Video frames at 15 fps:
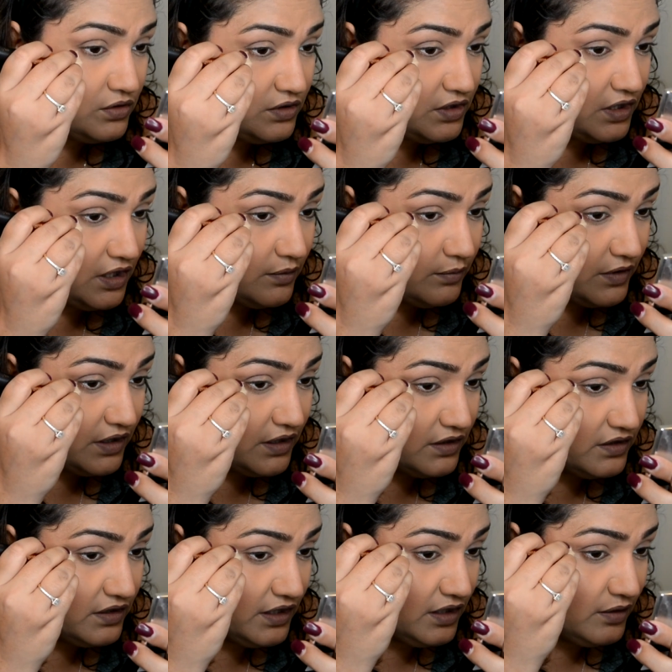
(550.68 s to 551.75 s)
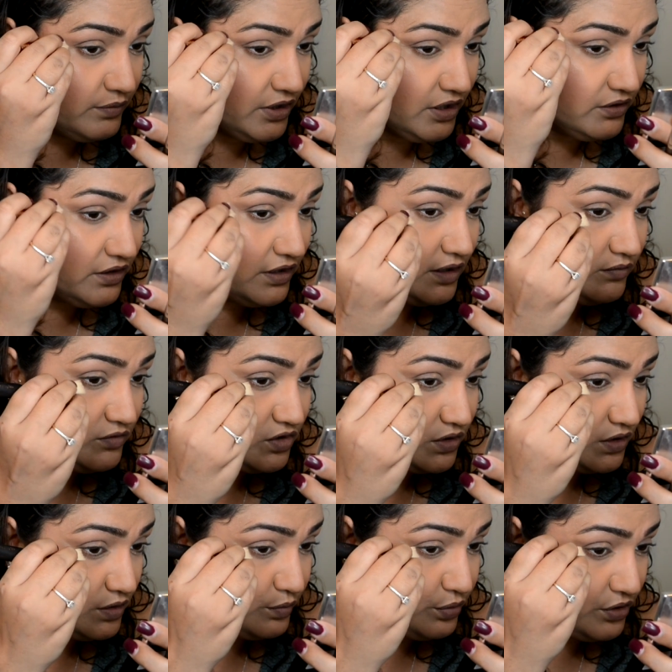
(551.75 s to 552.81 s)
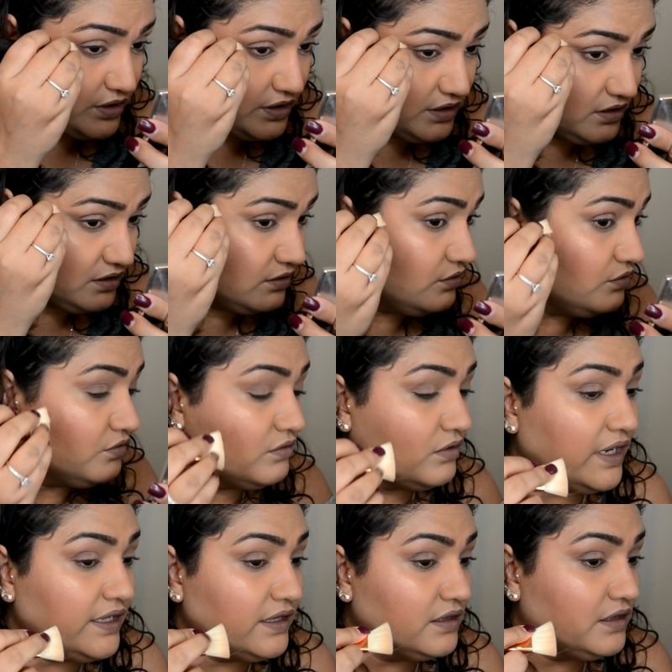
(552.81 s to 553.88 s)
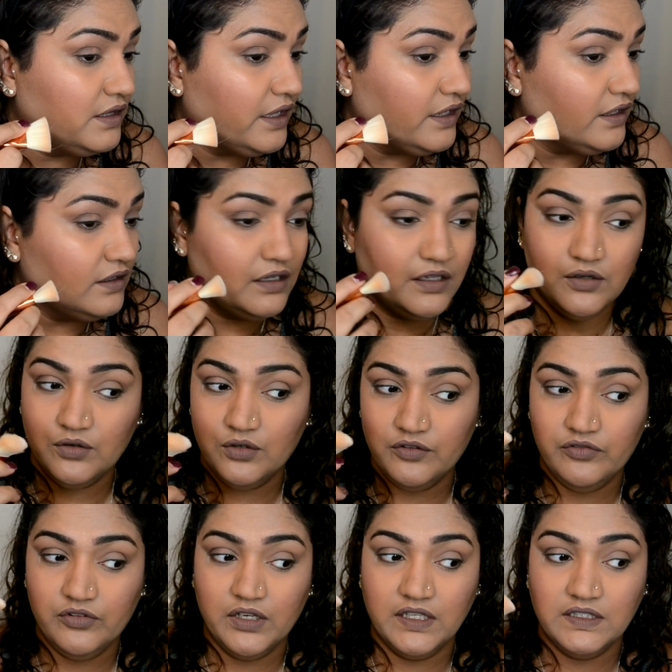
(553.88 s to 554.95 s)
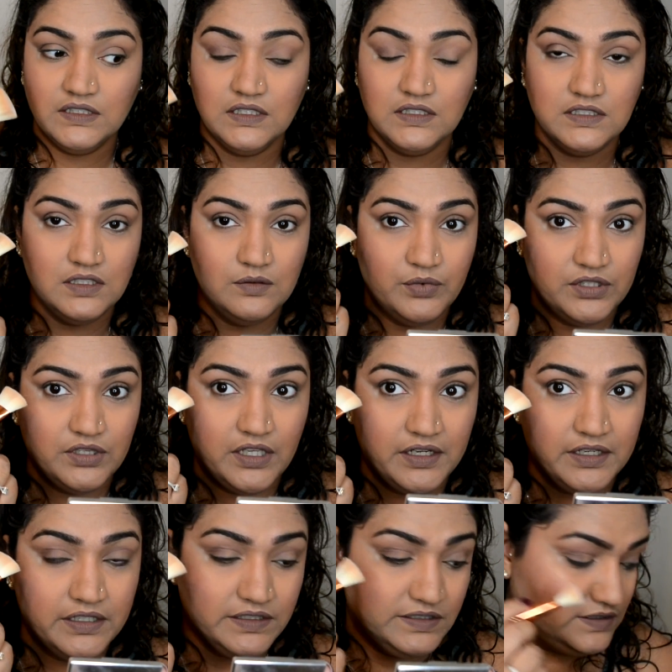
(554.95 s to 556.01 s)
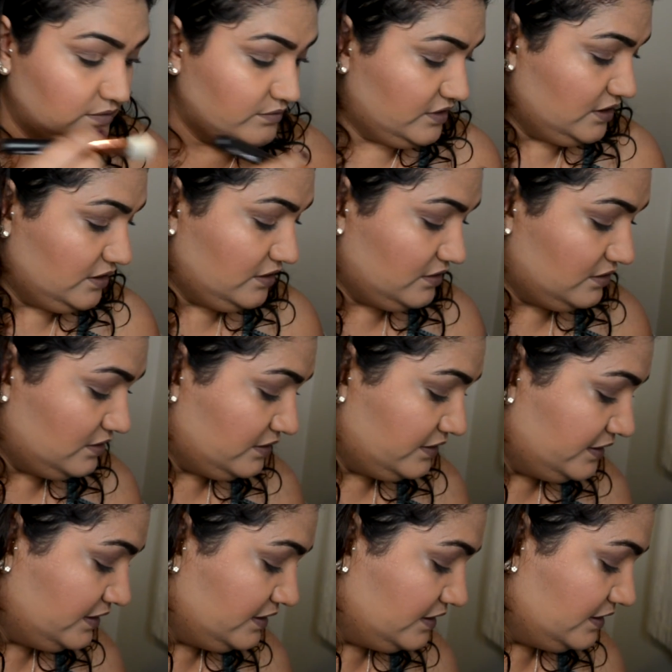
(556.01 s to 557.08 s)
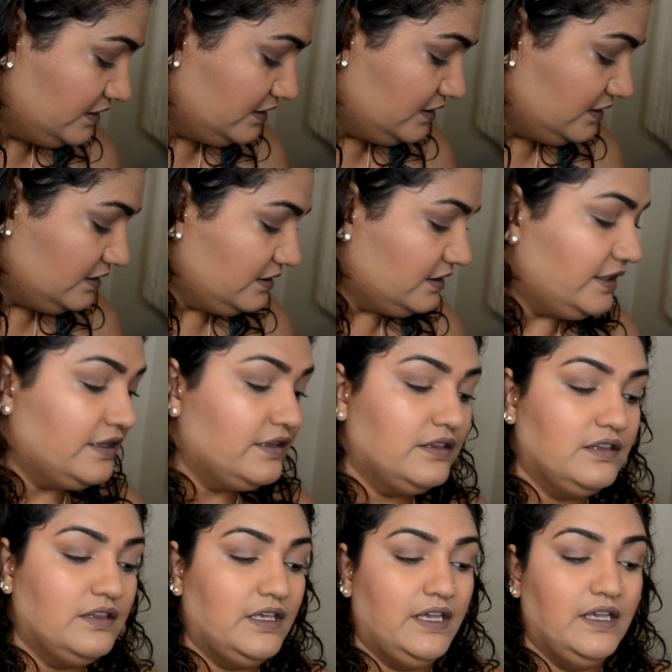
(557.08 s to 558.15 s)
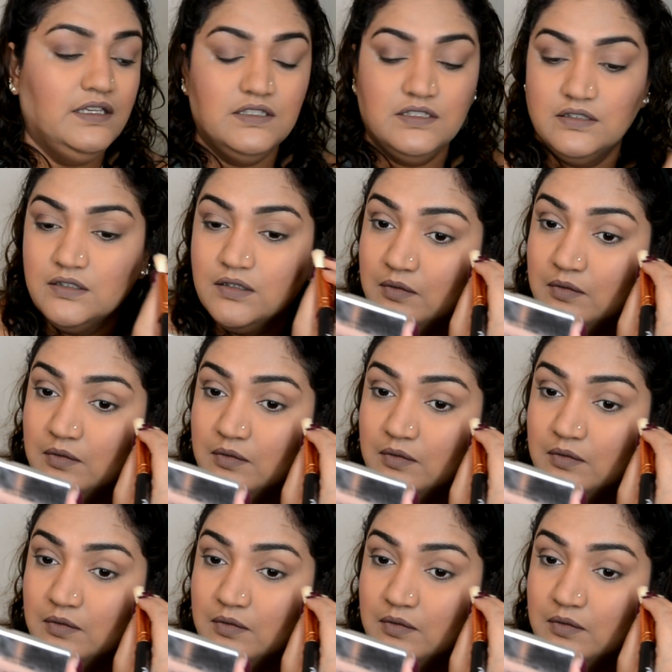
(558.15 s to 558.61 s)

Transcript: going to take my setting powder and I'm just going to put it right there. I don't know if you guys can see, but there is something like that.